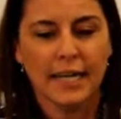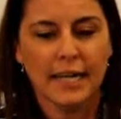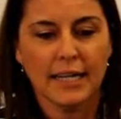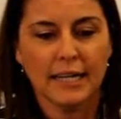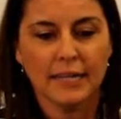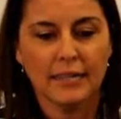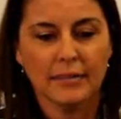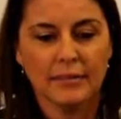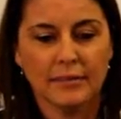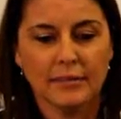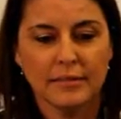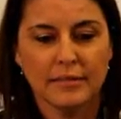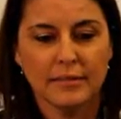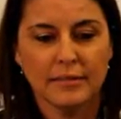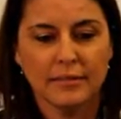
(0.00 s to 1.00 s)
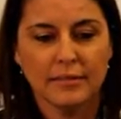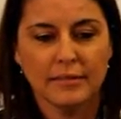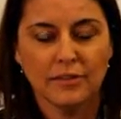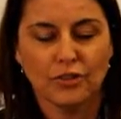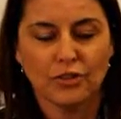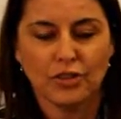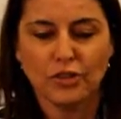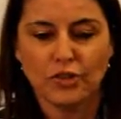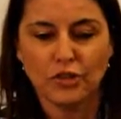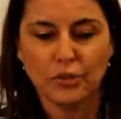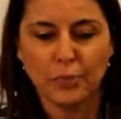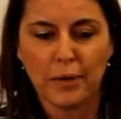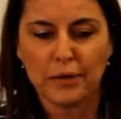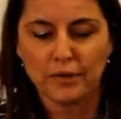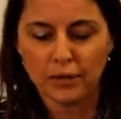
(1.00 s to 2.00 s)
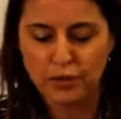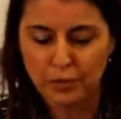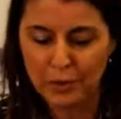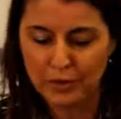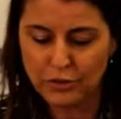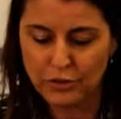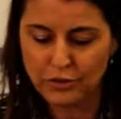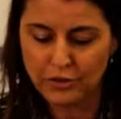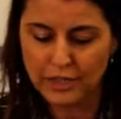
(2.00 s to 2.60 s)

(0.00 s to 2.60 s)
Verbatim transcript: Um, She's she's she's special.